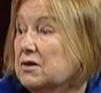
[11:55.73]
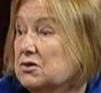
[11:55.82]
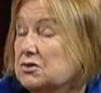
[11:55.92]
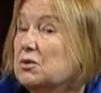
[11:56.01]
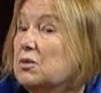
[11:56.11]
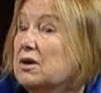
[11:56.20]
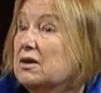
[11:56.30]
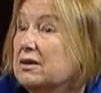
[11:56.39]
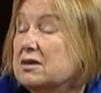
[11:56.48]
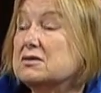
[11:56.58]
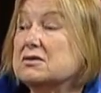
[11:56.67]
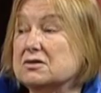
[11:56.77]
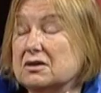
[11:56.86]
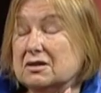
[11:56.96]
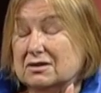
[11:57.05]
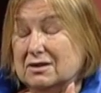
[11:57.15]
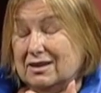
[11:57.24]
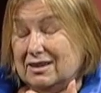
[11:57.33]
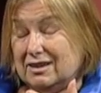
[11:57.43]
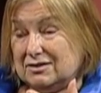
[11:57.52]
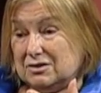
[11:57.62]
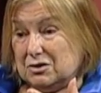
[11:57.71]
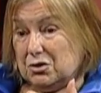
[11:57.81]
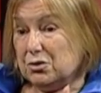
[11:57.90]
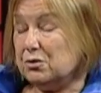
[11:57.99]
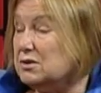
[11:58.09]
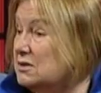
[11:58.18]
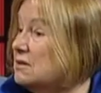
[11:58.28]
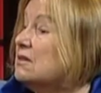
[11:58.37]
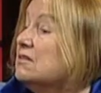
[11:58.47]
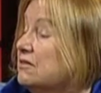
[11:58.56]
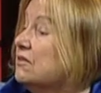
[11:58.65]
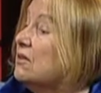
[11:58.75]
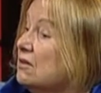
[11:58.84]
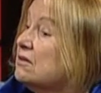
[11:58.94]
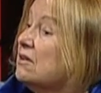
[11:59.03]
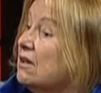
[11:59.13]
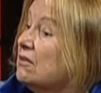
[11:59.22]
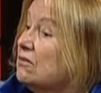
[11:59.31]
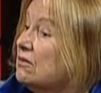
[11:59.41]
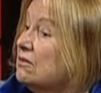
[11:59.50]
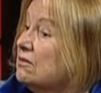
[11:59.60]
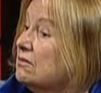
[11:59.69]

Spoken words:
So yes, it's an increasingly difficult task.